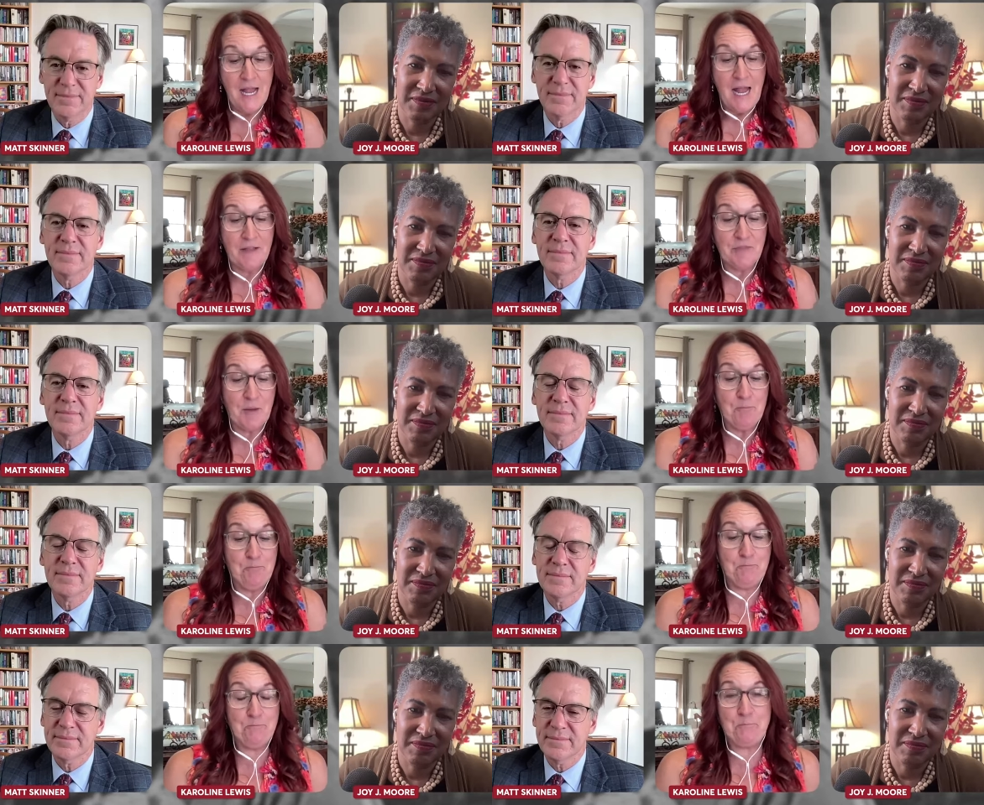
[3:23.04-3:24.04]
Speaker 1: and the
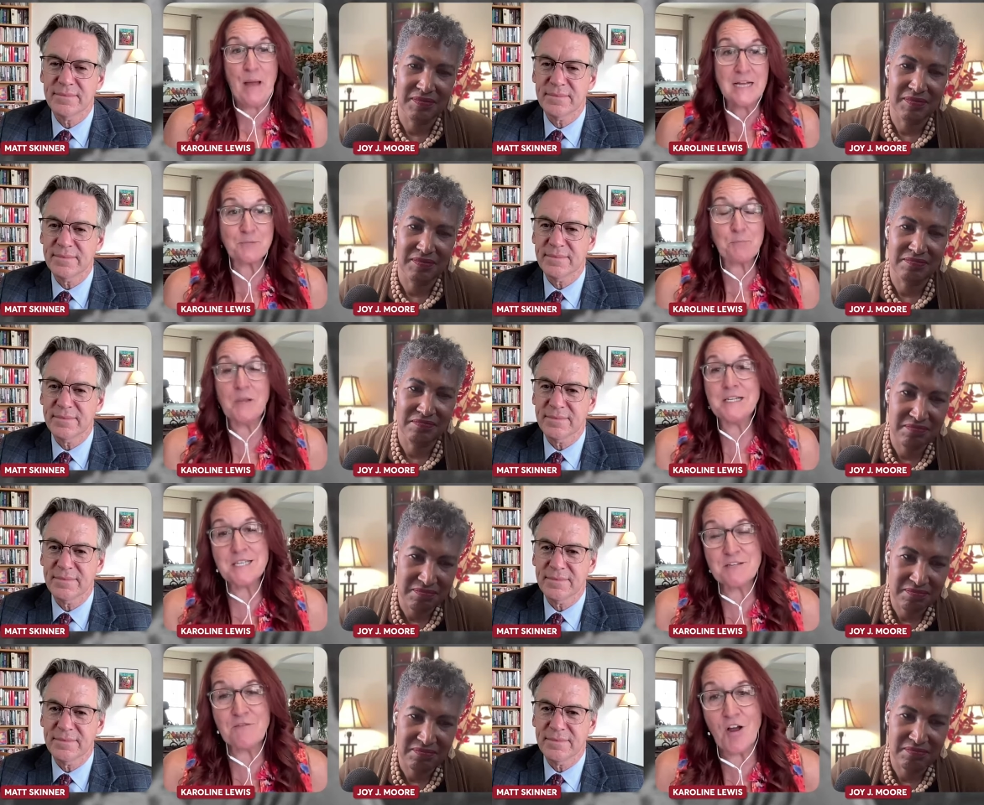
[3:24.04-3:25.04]
best
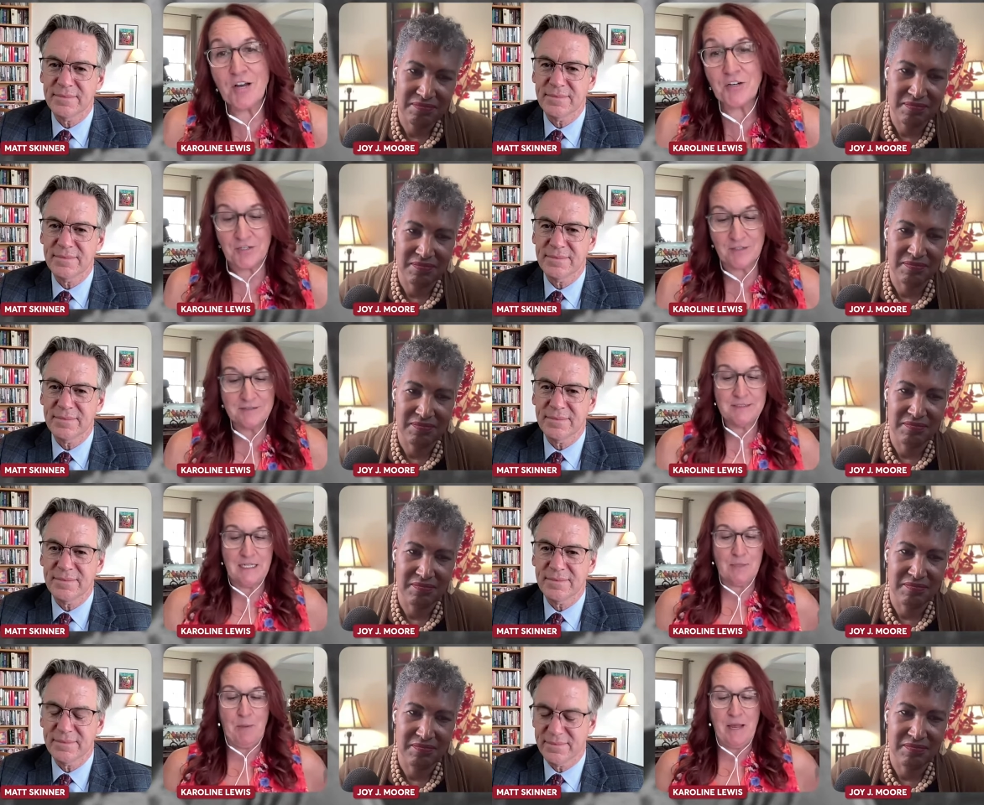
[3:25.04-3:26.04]
places of honor
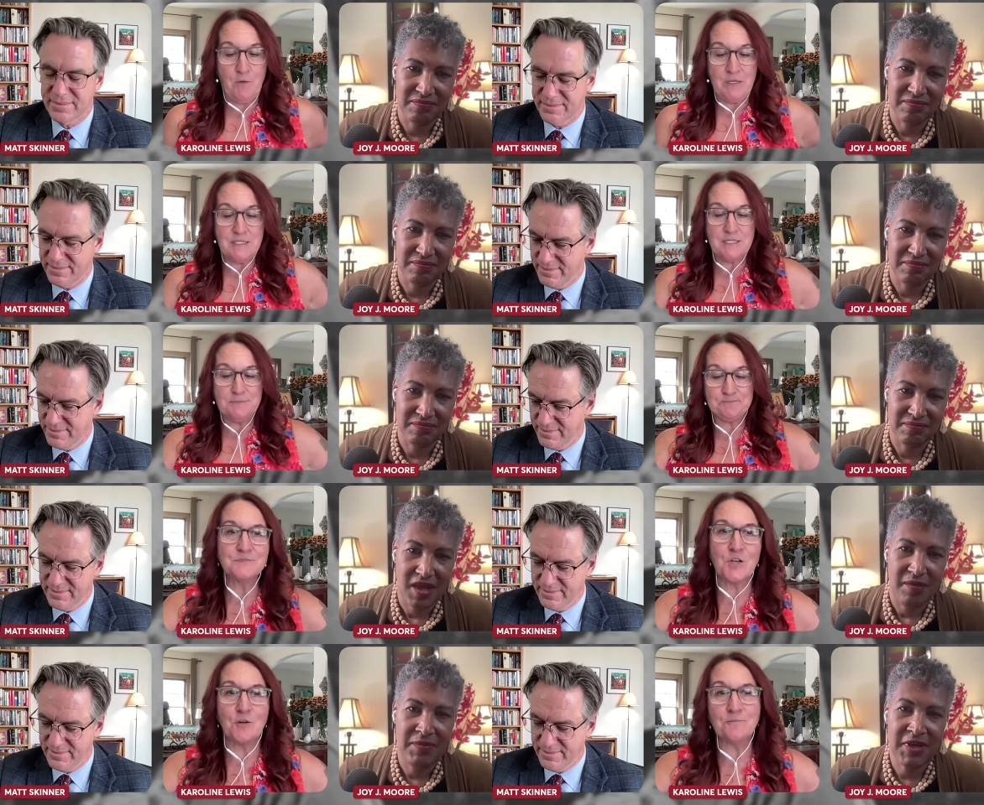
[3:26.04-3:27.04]
at the banquets.
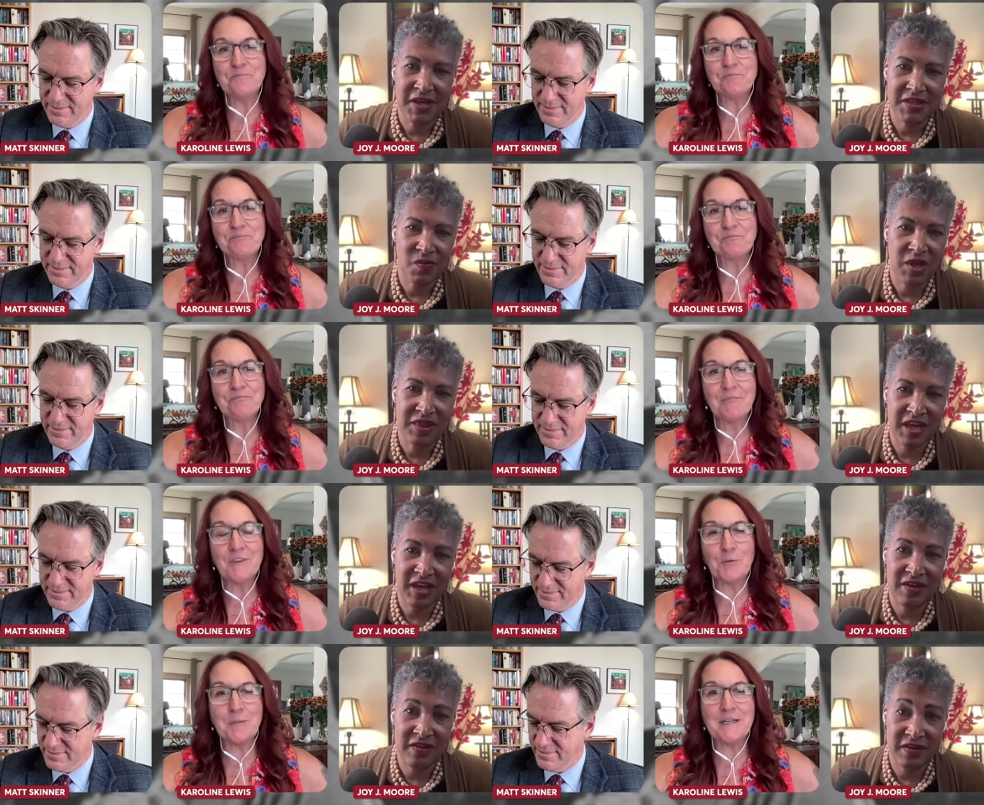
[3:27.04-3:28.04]
So because what they
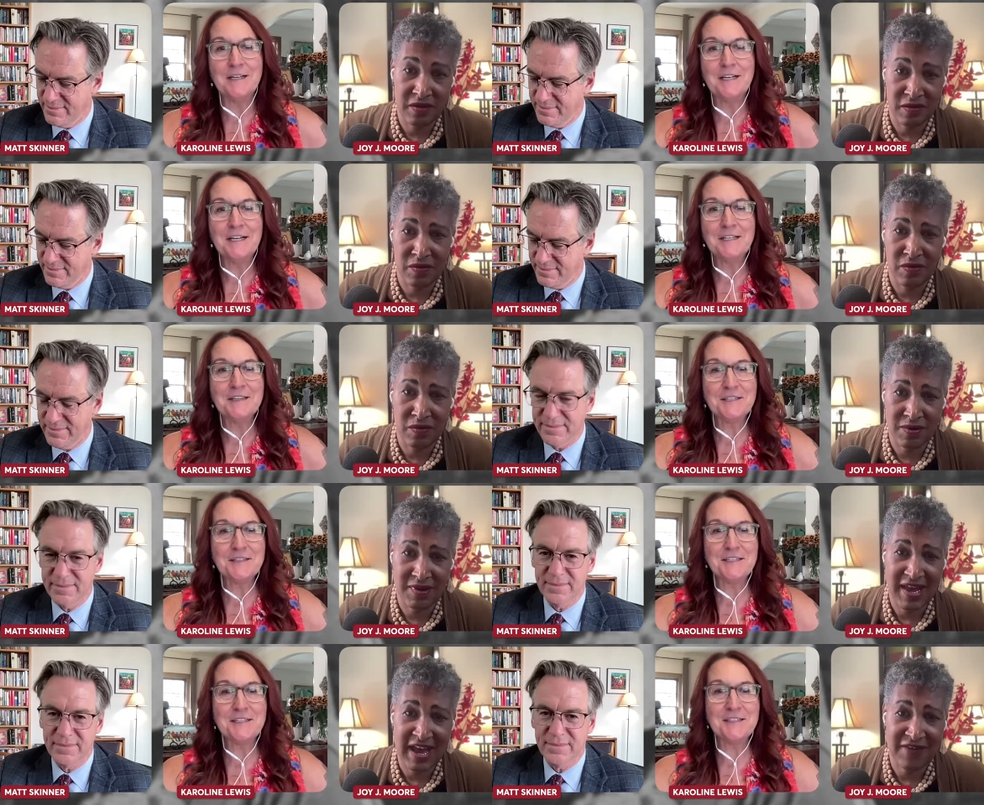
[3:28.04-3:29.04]
do
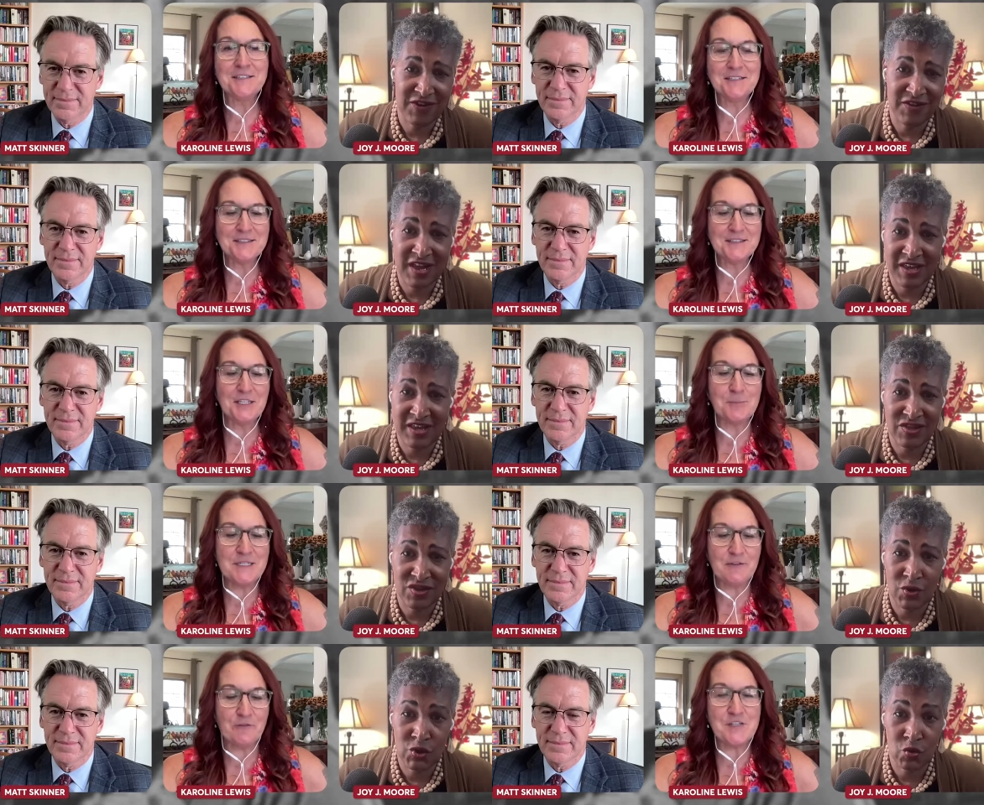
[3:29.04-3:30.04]
Speaker 2: after they get
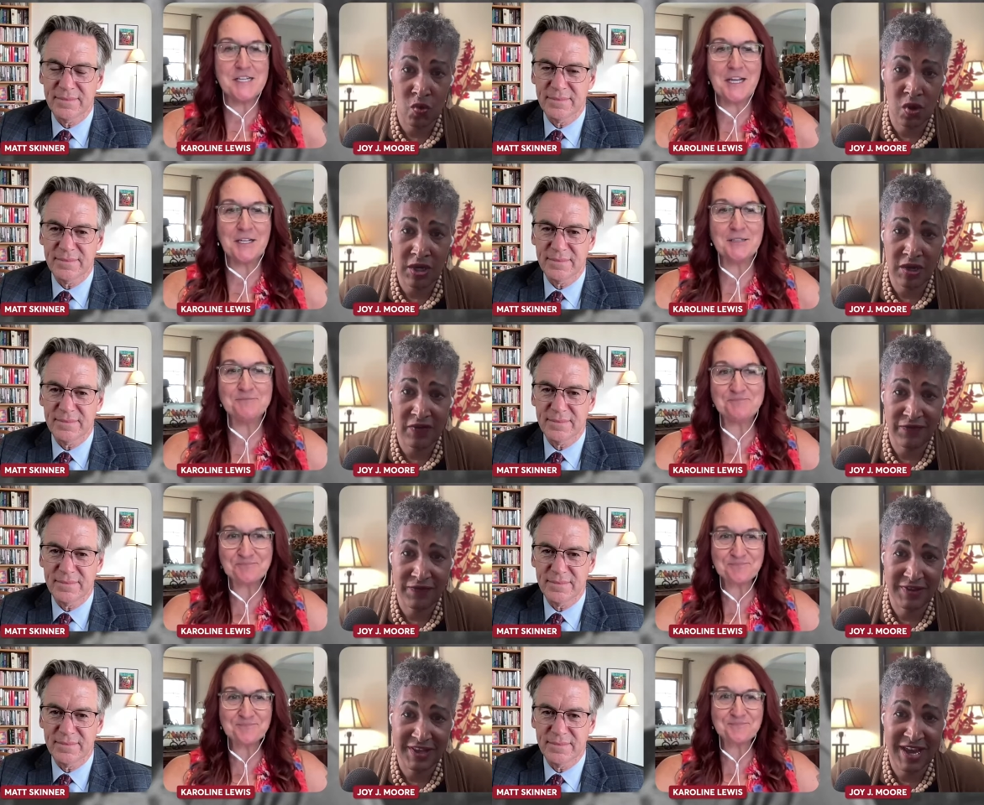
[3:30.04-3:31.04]
those
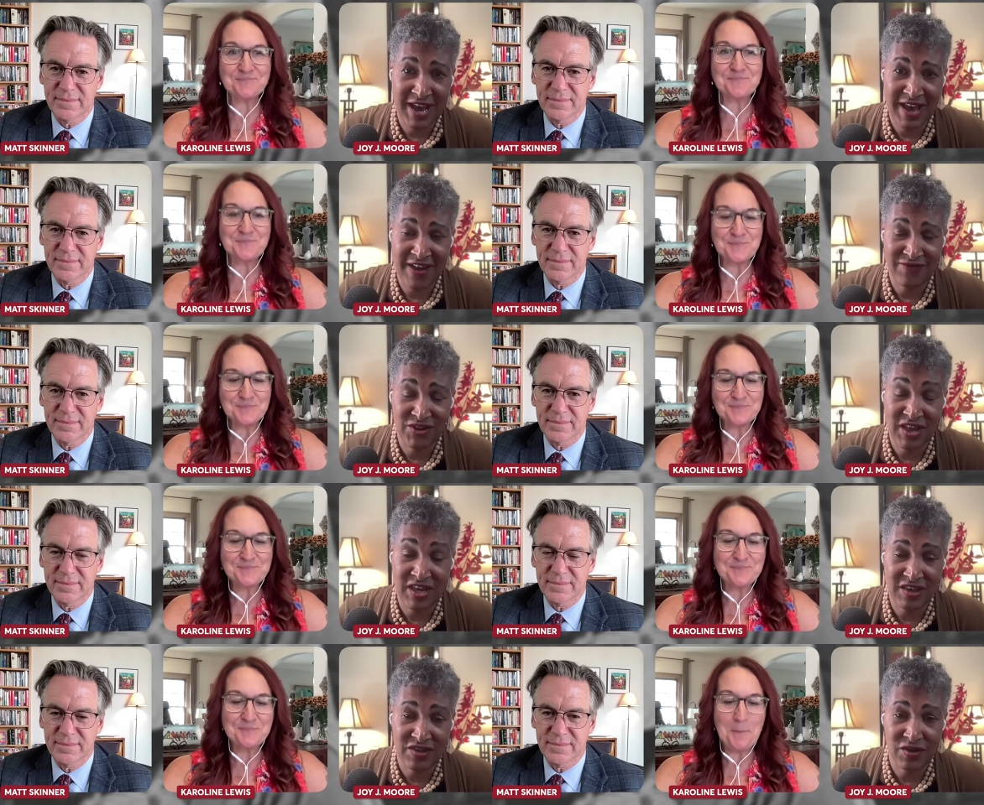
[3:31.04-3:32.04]
wonderful yeah, after they
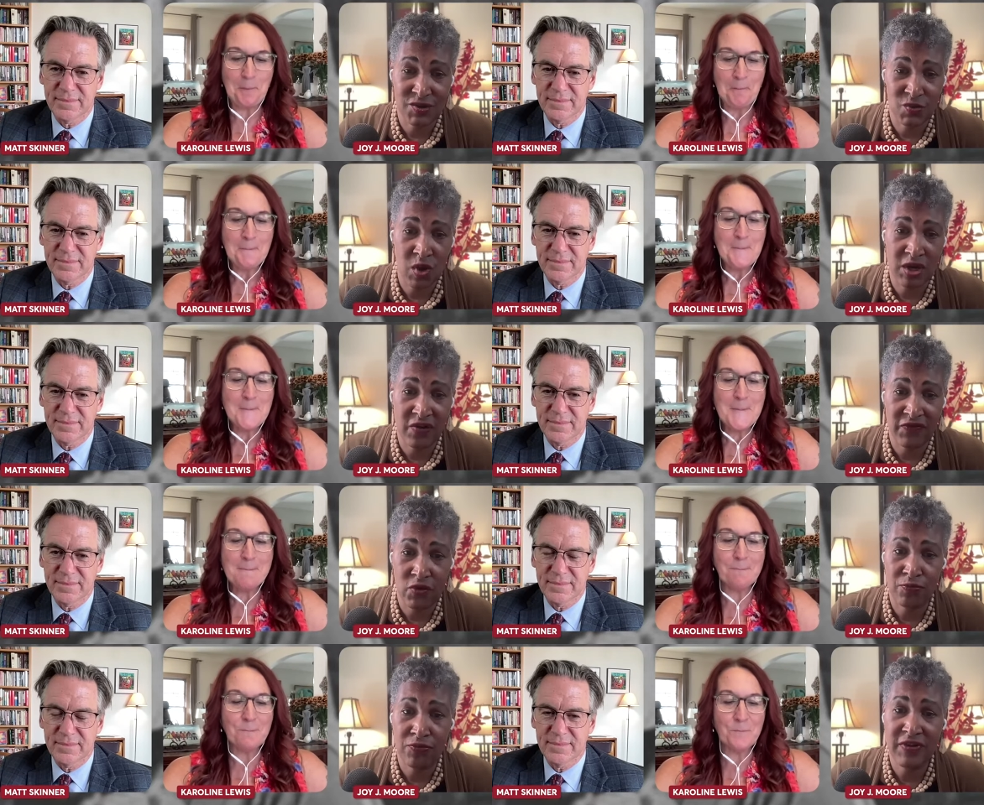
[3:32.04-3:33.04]
get those
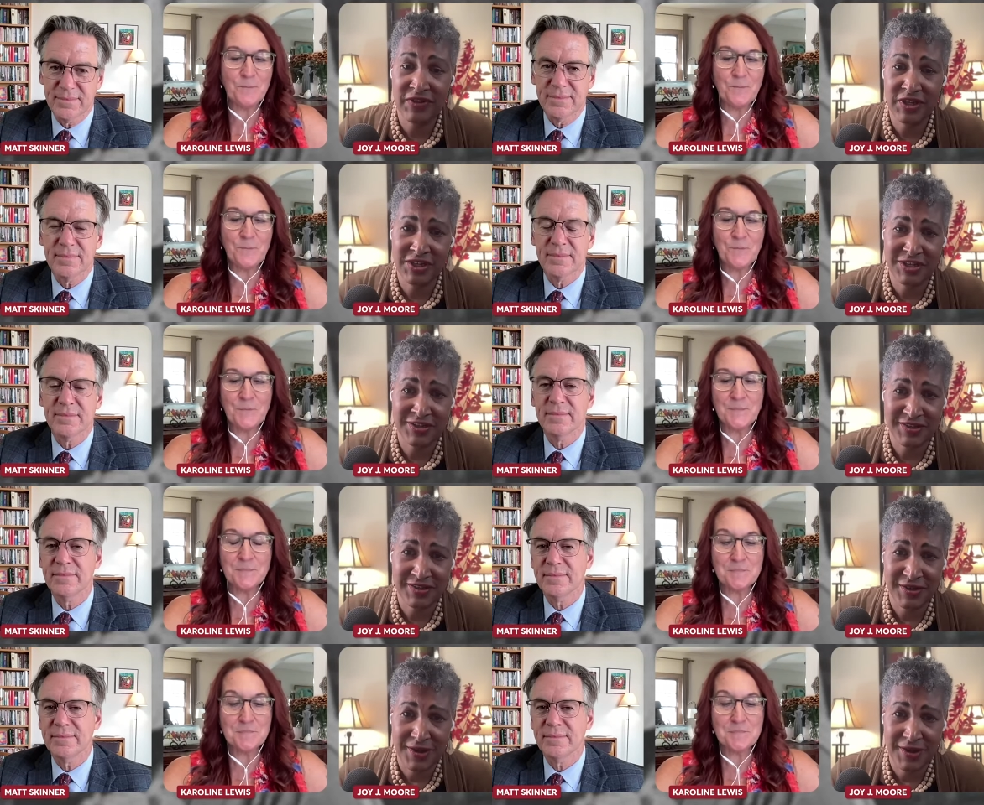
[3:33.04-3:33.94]
wonderful privileges